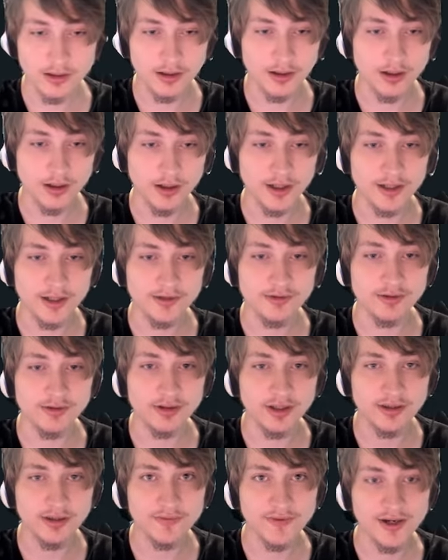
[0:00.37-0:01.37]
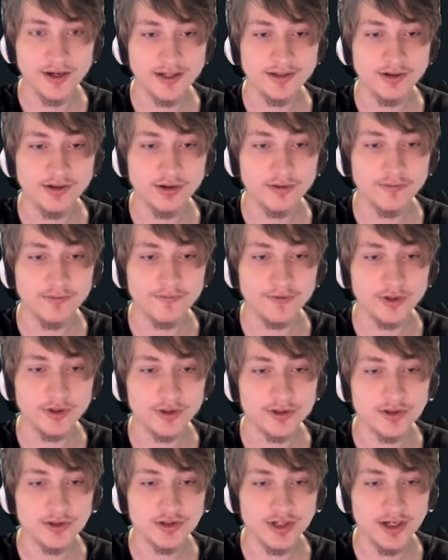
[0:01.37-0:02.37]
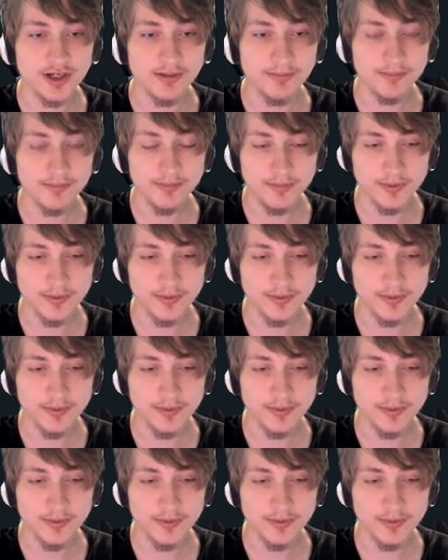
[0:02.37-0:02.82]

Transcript: Alright, so let's find our first gem.